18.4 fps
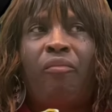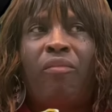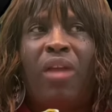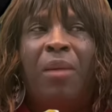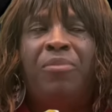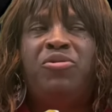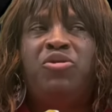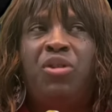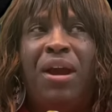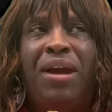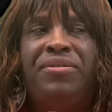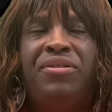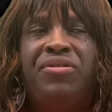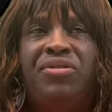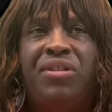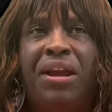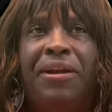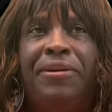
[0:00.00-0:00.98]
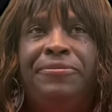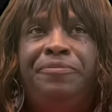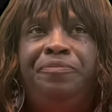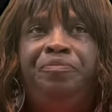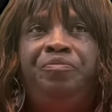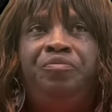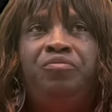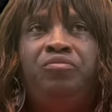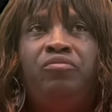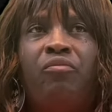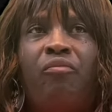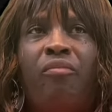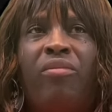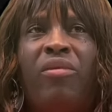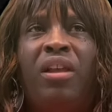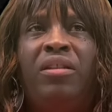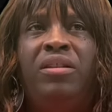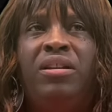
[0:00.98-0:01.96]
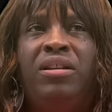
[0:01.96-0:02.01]
I'm trying to think,
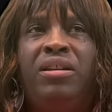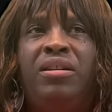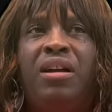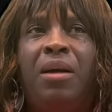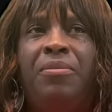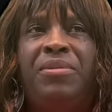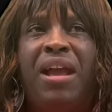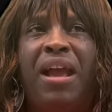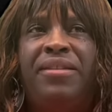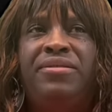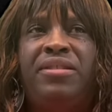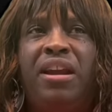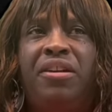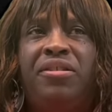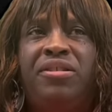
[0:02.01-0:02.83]
did he come that day or